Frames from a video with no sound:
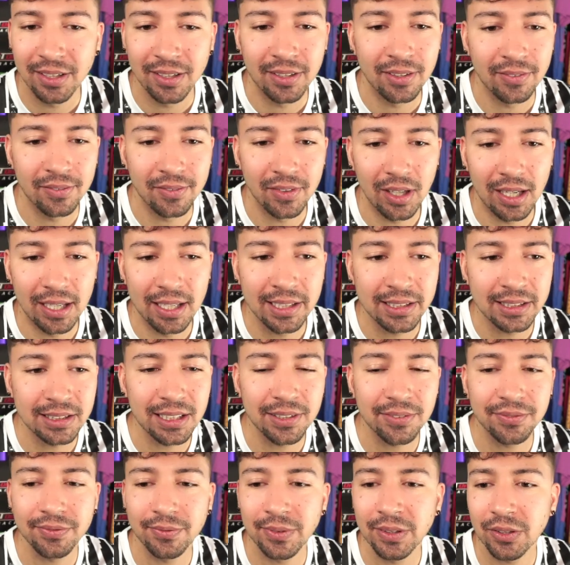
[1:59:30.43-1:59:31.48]
Right, let's see
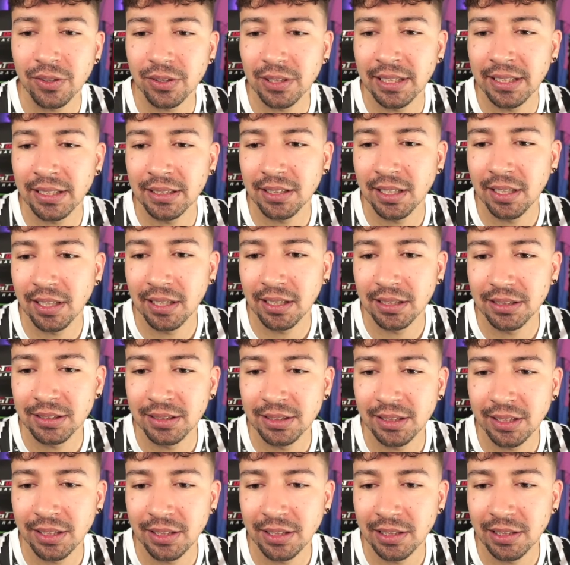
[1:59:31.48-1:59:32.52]
if we've got any early
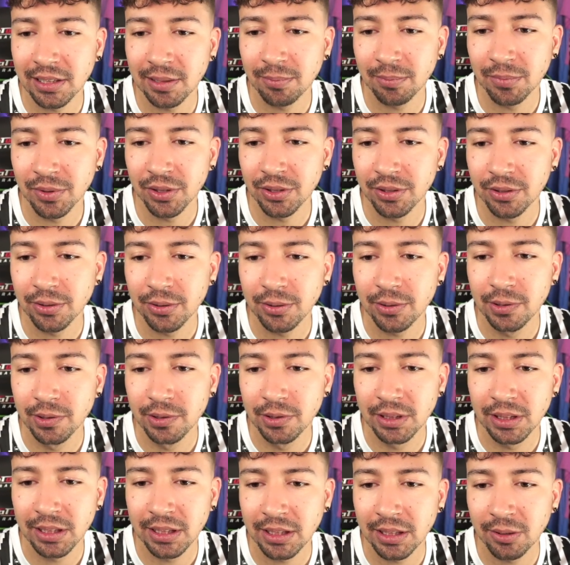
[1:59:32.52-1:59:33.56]
team
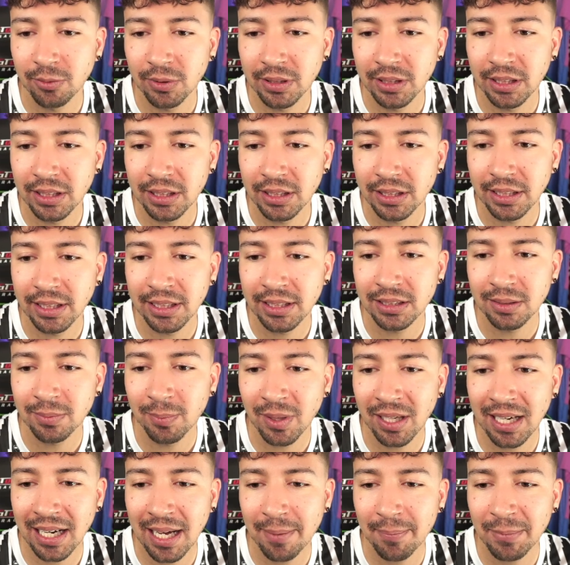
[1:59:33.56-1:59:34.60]
news anywhere. Inter
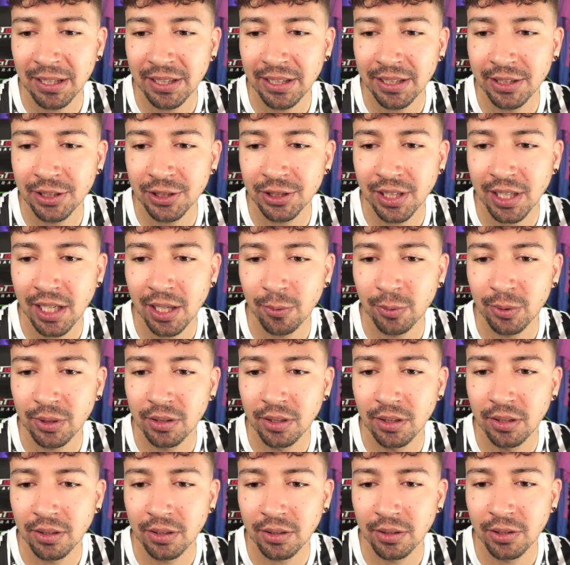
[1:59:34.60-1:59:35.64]
Miami shirt would
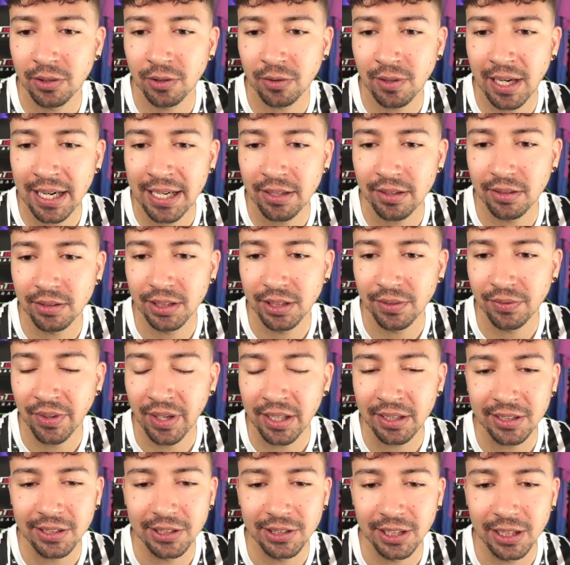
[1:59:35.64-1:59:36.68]
look great on you.
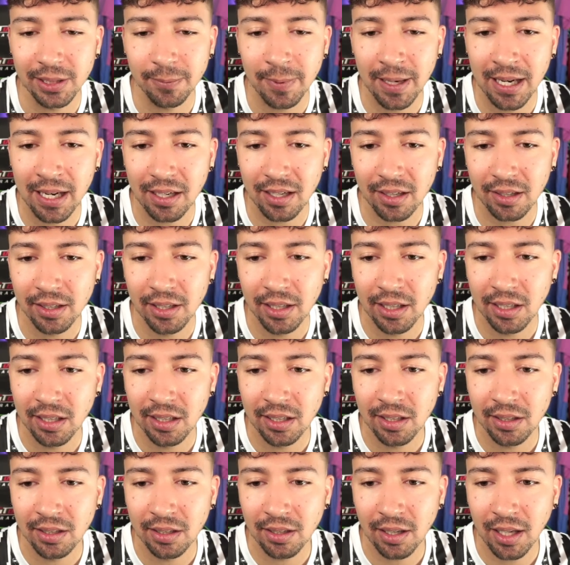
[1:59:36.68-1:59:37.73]
Thank you, Deepak.
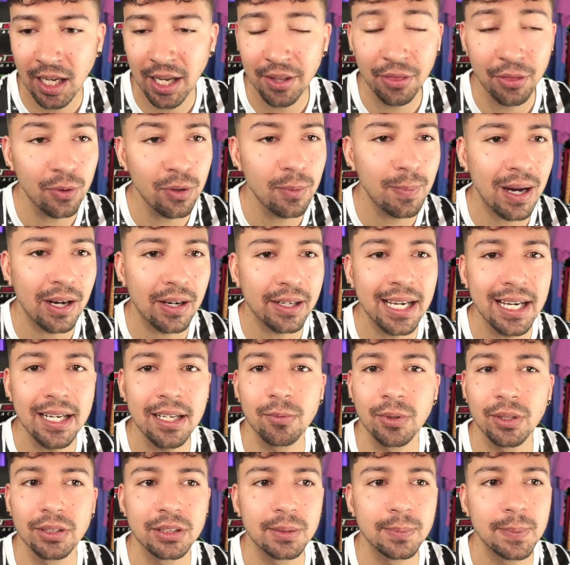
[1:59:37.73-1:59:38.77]
I thought about getting
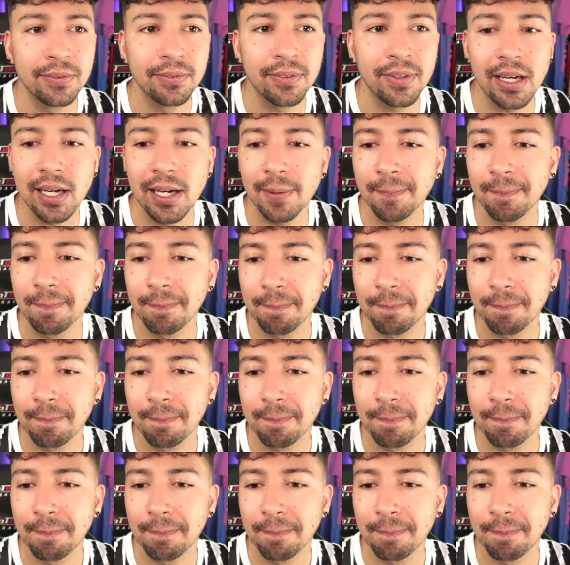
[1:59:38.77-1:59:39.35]
one, to be fair.